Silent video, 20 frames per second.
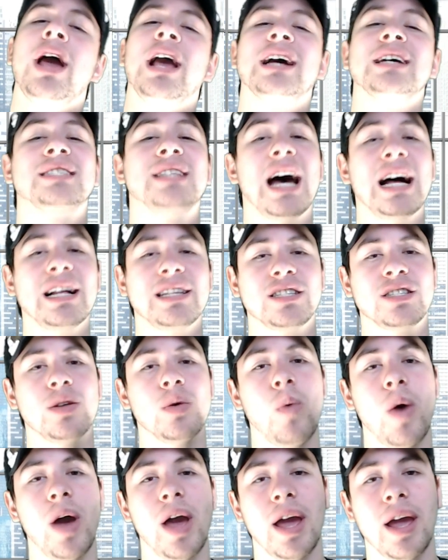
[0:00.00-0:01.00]
because that's the
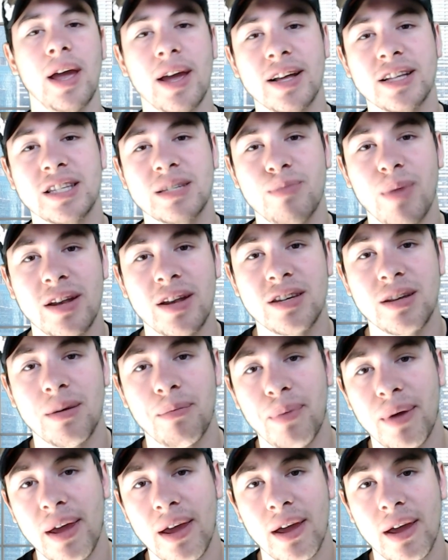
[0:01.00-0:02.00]
way it's meant to
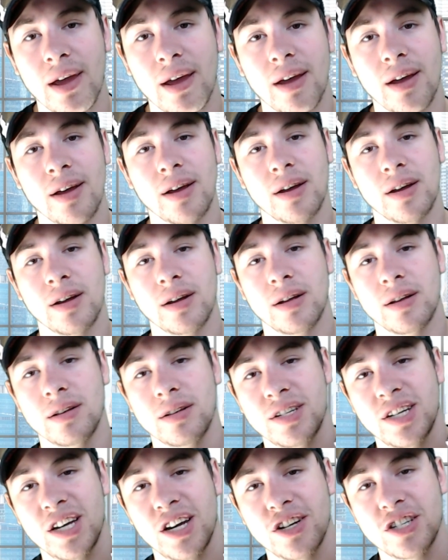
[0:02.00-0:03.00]
be.
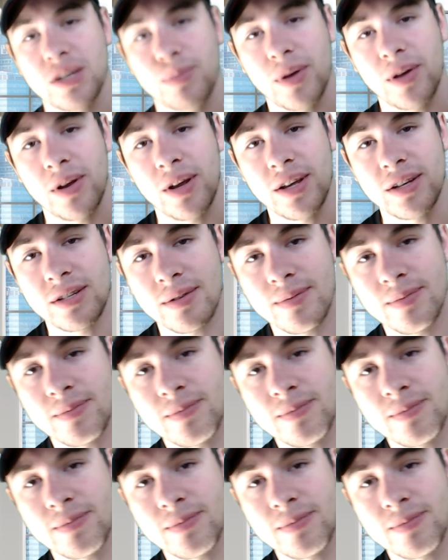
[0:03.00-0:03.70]
Cheers, you beauties.